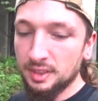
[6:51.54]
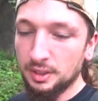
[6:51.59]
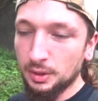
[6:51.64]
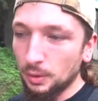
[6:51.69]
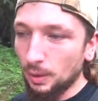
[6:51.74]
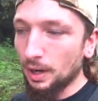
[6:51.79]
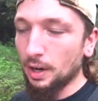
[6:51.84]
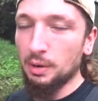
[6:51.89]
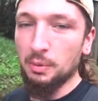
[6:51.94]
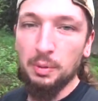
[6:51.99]

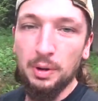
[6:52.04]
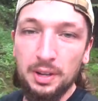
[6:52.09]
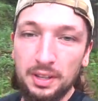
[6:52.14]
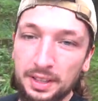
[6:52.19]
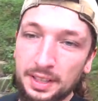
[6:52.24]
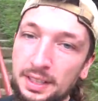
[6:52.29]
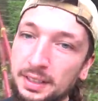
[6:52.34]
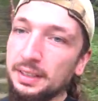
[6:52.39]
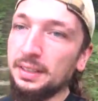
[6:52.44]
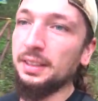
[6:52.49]
Quite our work
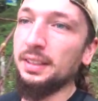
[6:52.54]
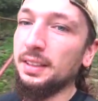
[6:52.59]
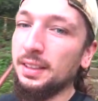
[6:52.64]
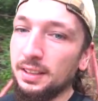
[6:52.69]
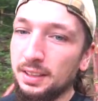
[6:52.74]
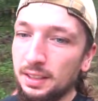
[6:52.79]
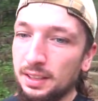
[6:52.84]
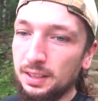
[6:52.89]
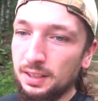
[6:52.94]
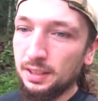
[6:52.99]
that.
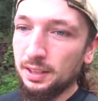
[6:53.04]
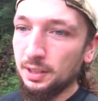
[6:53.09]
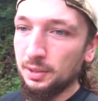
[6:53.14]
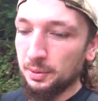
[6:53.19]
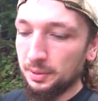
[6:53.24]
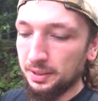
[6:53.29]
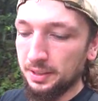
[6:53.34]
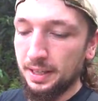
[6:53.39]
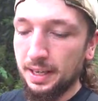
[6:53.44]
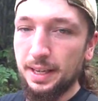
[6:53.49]

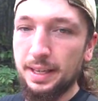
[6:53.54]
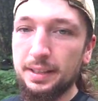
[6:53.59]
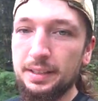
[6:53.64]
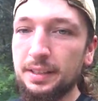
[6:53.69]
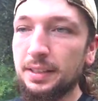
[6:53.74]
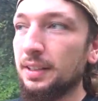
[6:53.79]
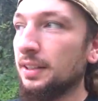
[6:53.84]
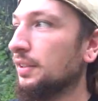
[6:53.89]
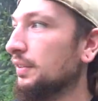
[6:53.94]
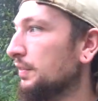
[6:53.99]
We're gonna head
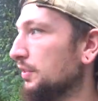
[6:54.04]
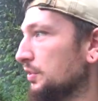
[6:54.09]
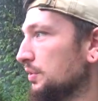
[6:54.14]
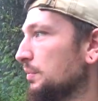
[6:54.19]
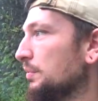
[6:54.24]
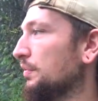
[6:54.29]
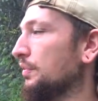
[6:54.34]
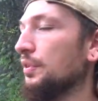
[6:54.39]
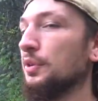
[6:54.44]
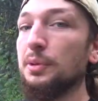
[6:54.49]
for
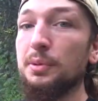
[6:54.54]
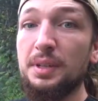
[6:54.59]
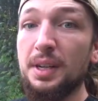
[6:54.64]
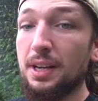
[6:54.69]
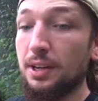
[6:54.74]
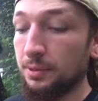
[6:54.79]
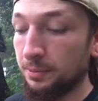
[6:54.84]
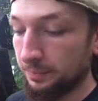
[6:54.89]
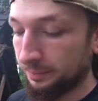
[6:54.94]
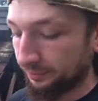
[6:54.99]
some food
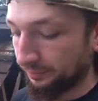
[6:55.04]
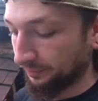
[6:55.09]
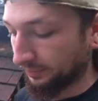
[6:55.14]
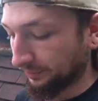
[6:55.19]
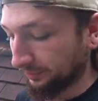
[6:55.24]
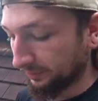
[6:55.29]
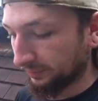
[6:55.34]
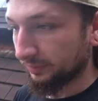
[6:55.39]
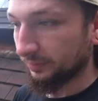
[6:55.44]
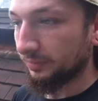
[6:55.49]
now.
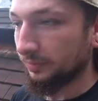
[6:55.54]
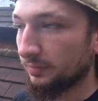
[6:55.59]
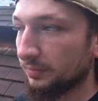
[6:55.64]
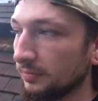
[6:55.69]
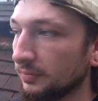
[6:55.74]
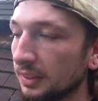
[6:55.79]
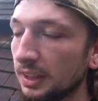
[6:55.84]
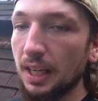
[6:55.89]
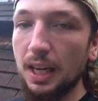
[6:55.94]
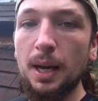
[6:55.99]

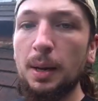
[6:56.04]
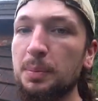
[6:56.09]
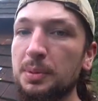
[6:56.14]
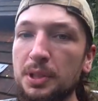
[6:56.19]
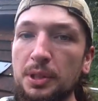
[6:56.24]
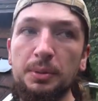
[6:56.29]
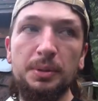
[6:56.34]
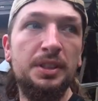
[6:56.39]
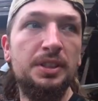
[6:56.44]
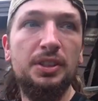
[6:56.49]

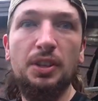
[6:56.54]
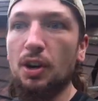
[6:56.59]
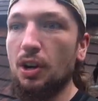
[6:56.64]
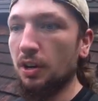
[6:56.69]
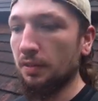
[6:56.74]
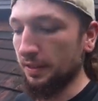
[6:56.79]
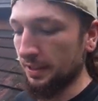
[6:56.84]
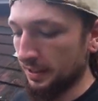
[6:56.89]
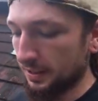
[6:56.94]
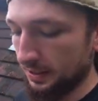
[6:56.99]
Absolutely
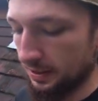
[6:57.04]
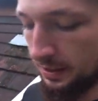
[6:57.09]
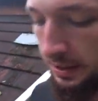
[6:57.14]
starving.